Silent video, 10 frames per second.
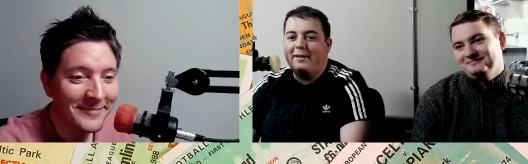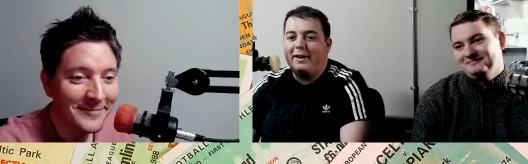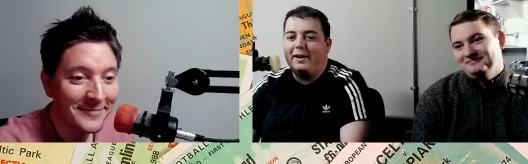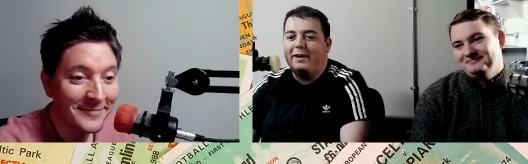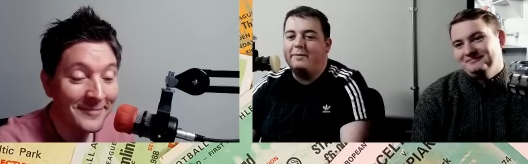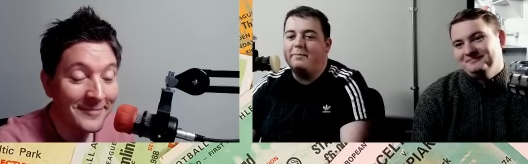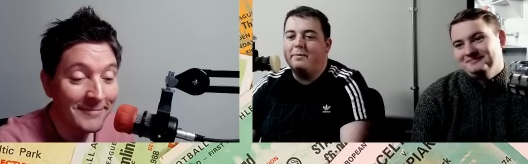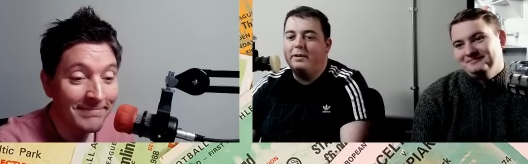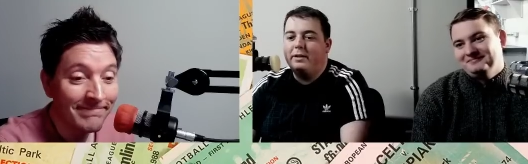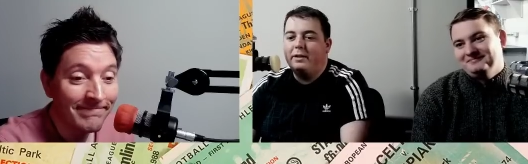
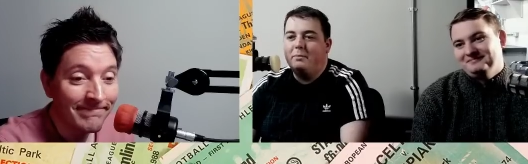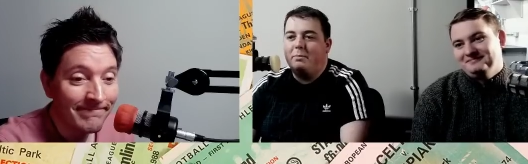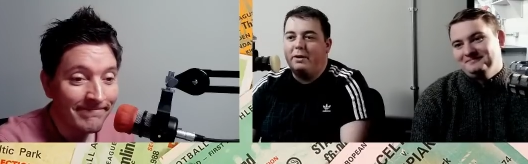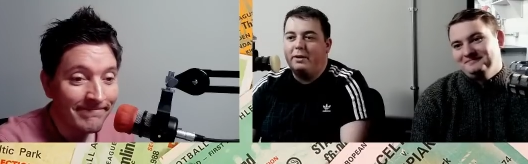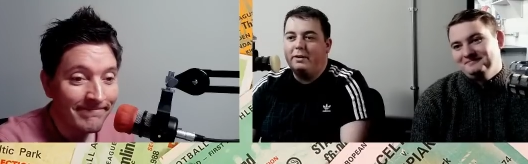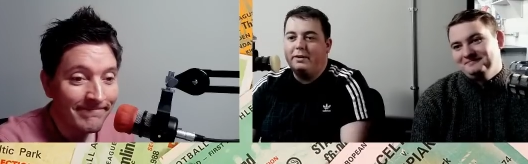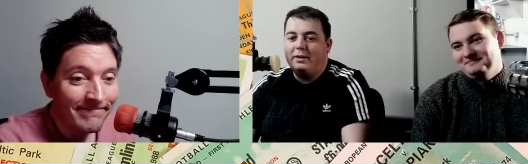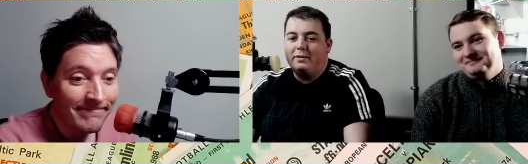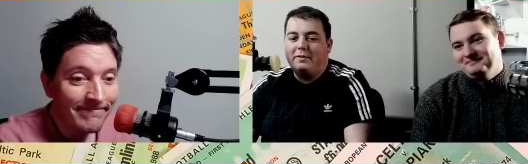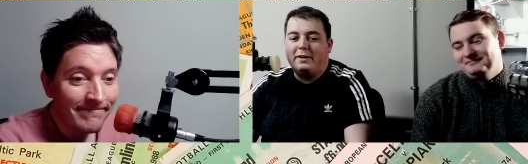Speaker 1: Um, but
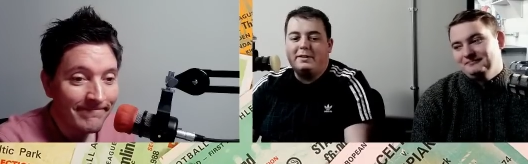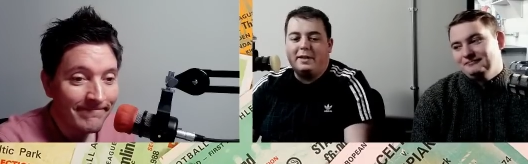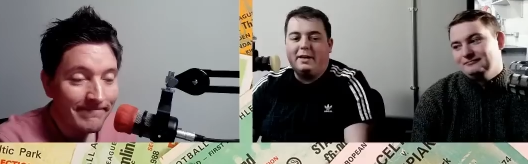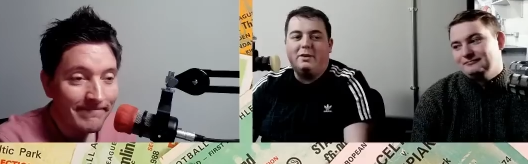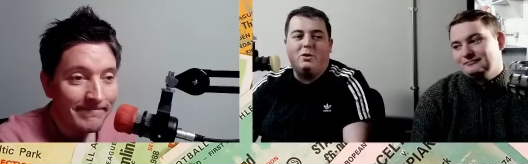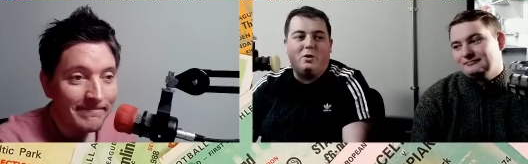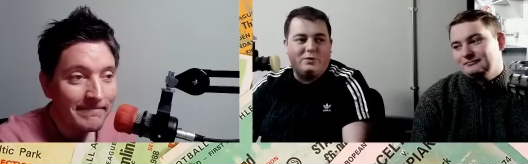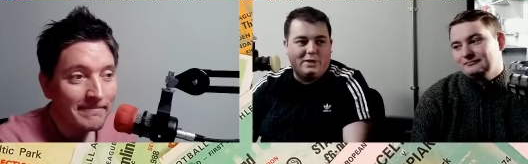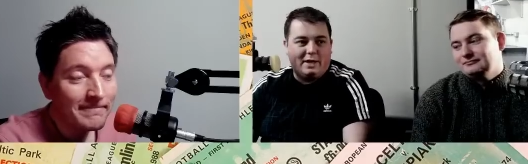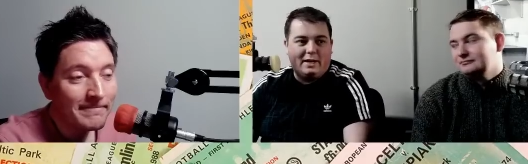things like
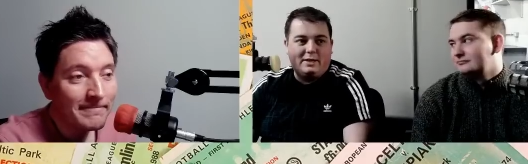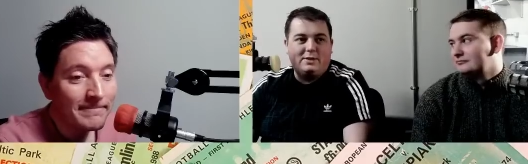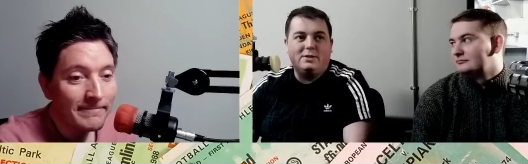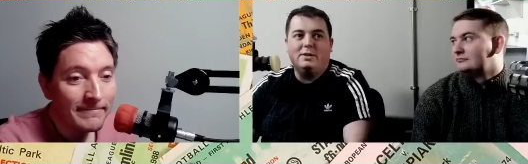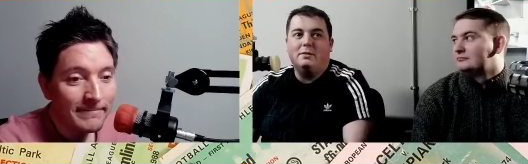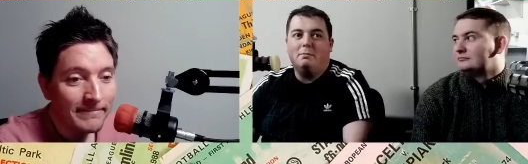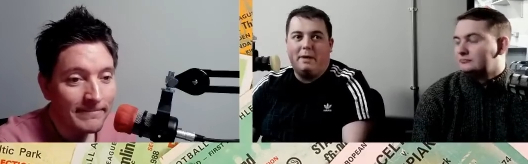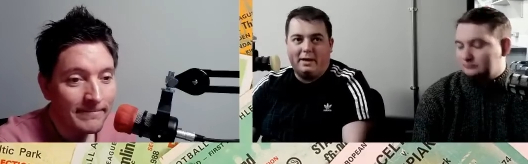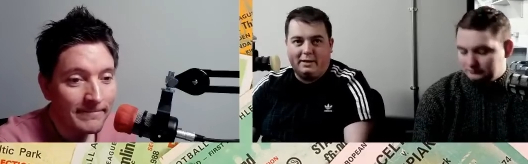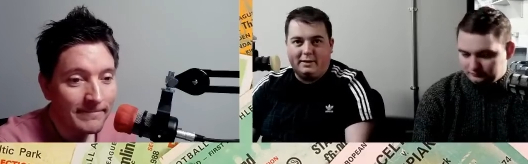offsides,
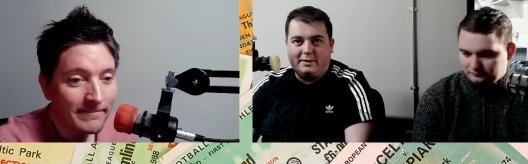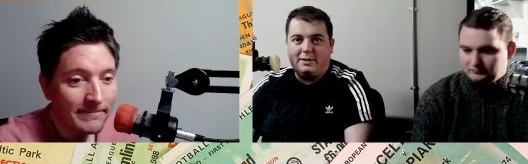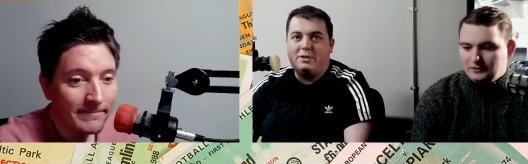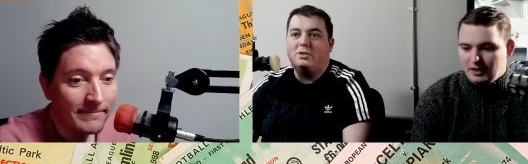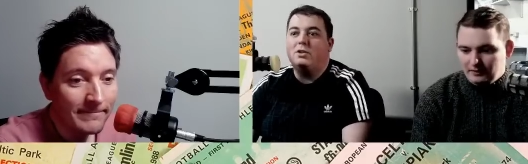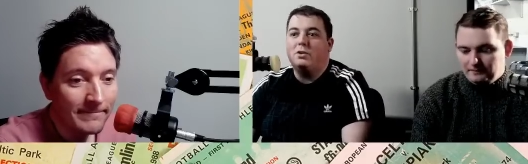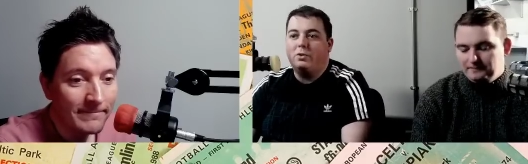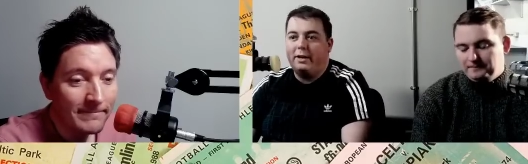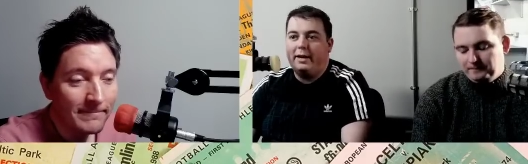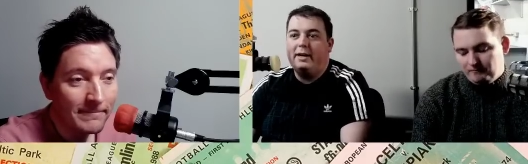penalty decisions, yeah. and
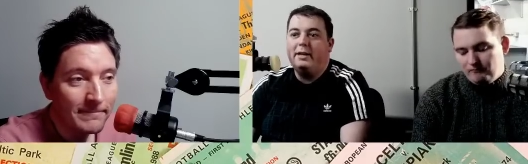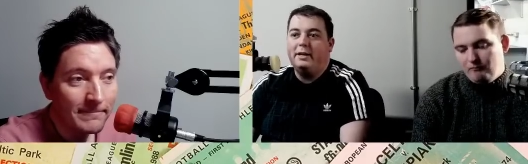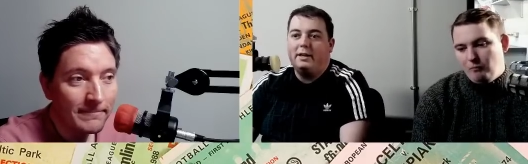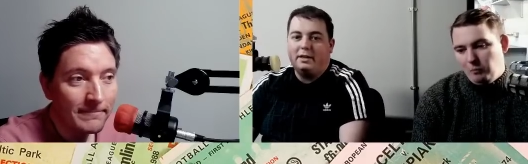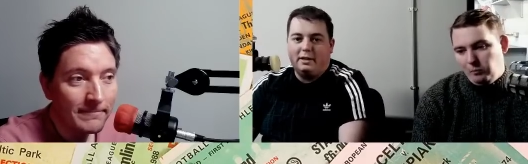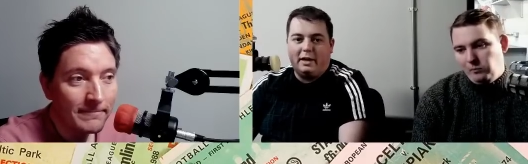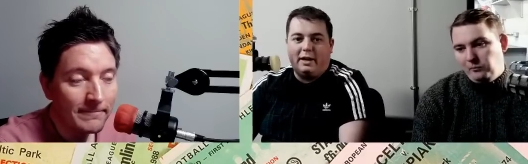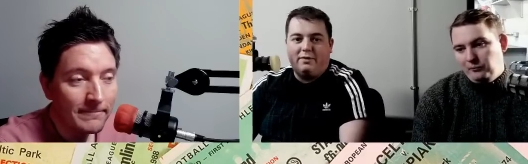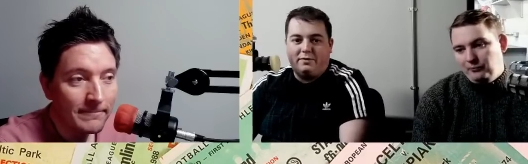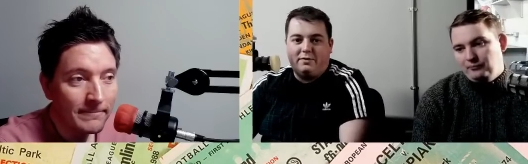all that,
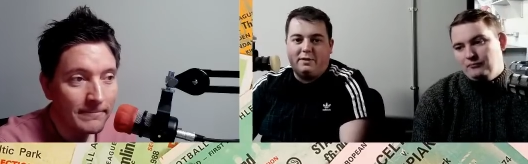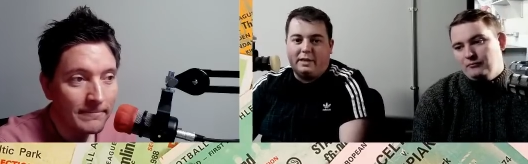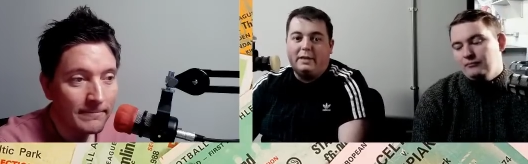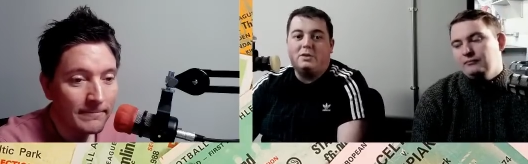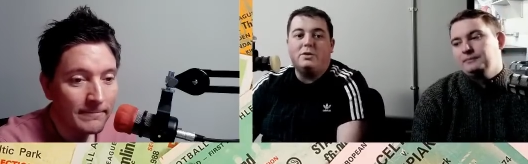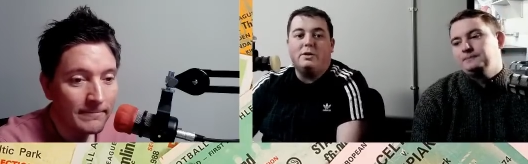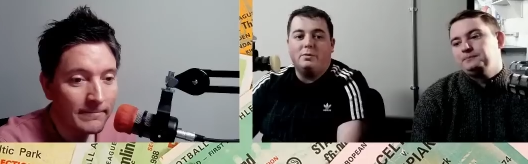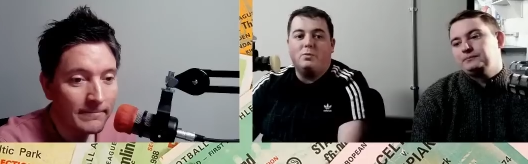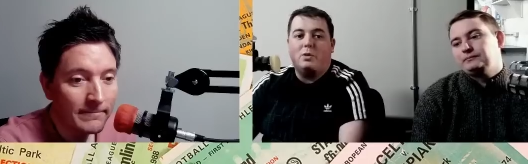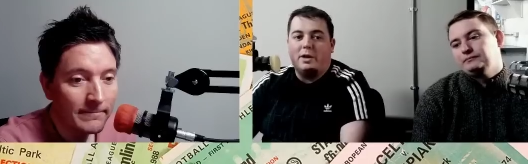if he's going
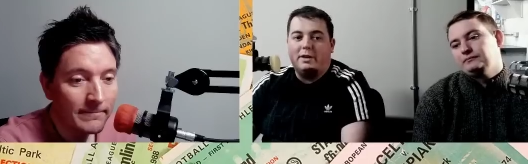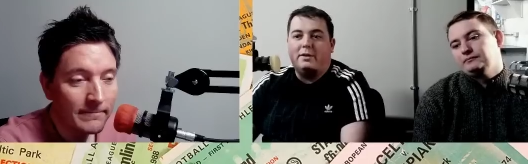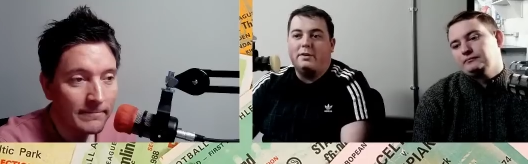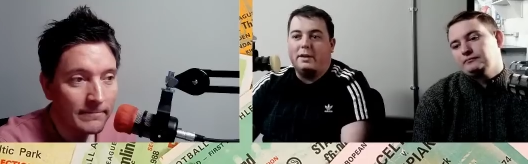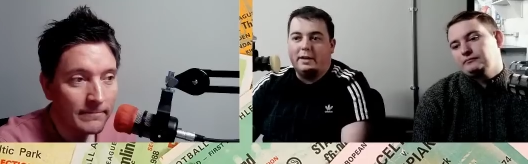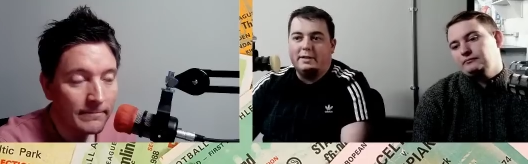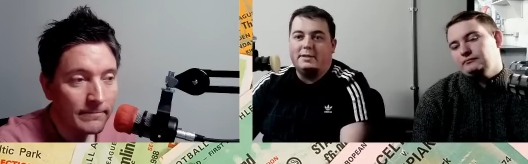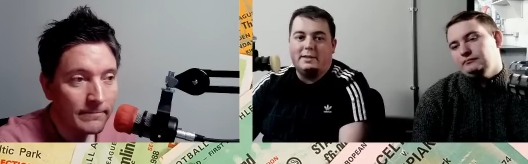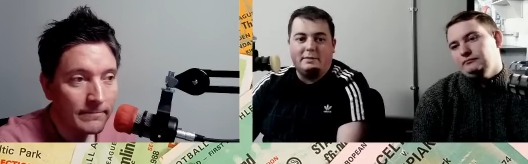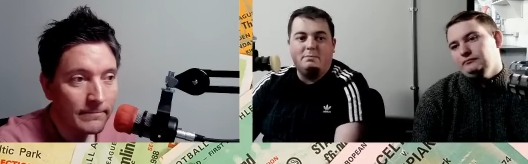to want to turn to
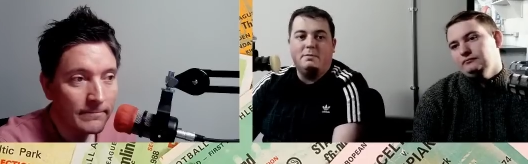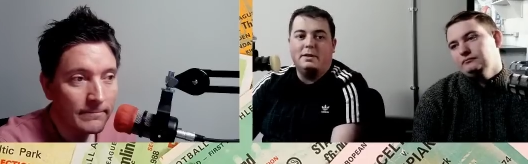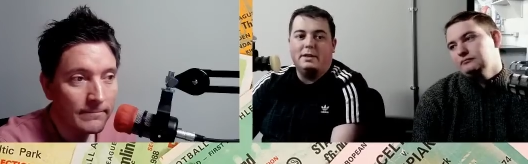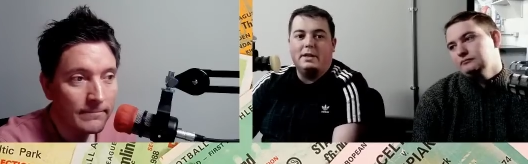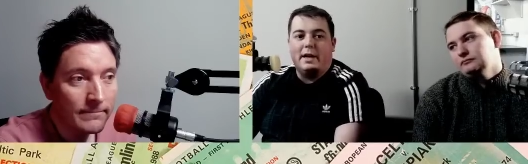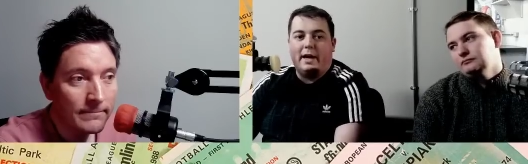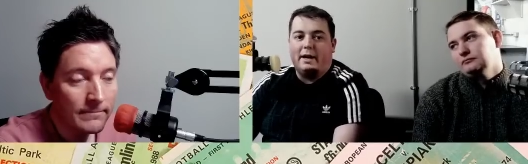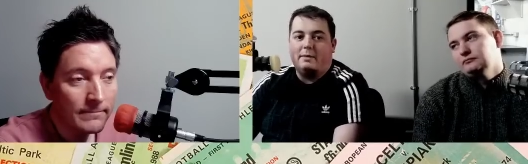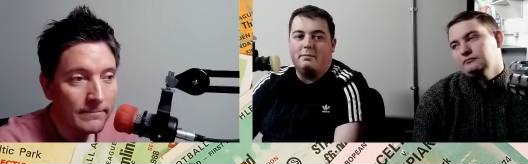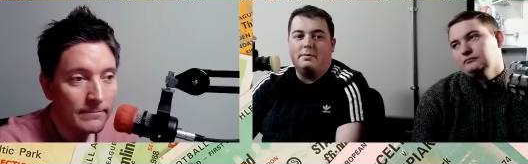his team
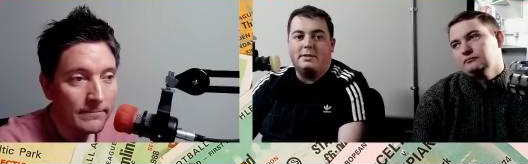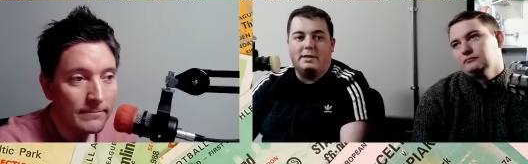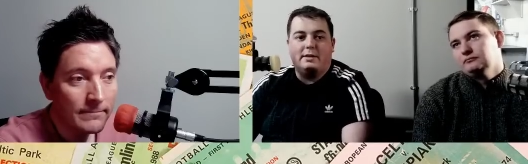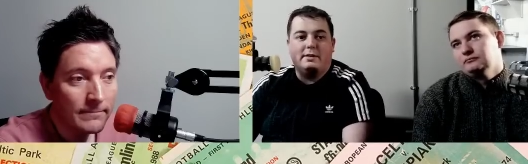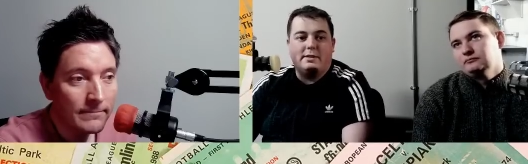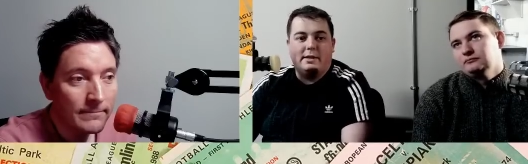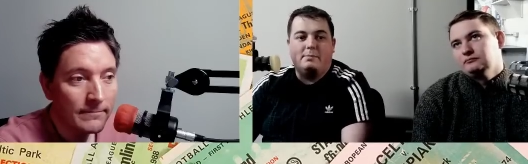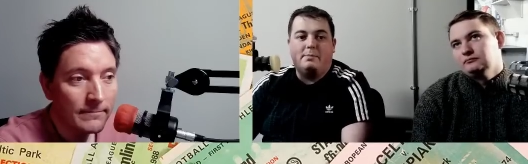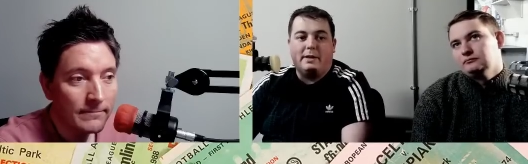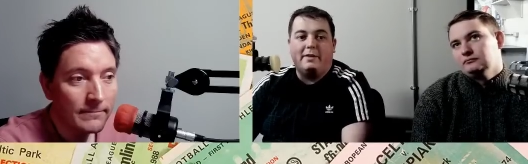um, to
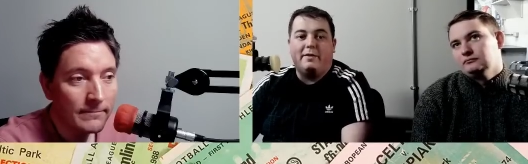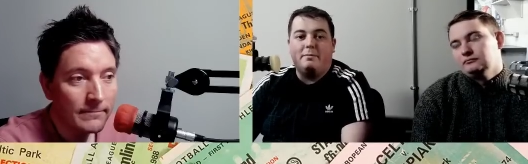to give